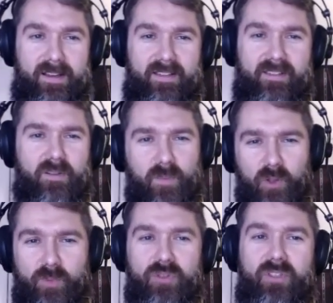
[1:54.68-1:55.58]
And there are
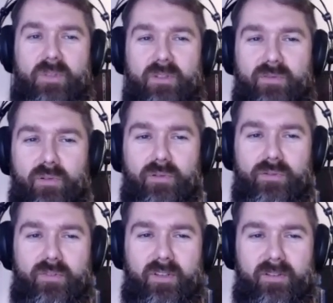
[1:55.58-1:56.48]
multiple steps
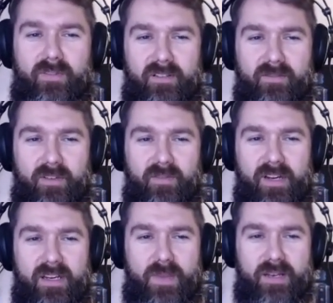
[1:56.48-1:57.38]
involved. We
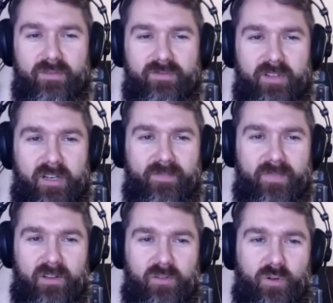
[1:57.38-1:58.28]
read a bit of
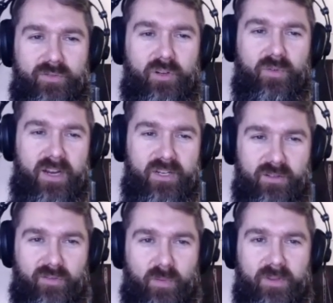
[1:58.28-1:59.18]

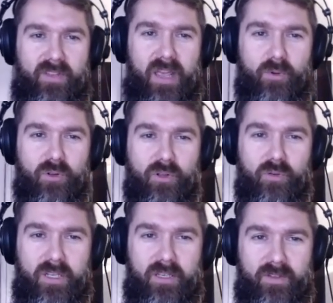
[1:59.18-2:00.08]
configuration from a table.
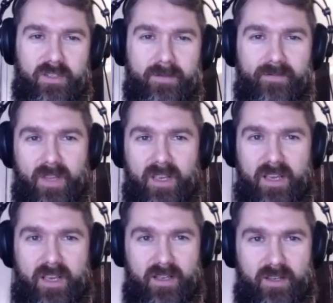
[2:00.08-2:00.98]
We
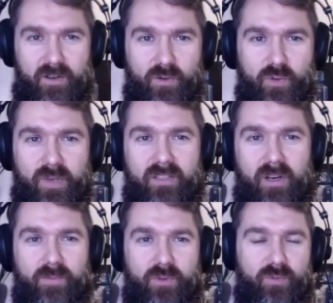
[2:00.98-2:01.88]
go to
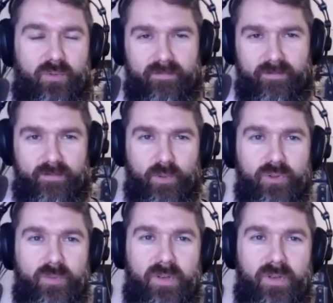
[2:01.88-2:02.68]
GitHub to pull some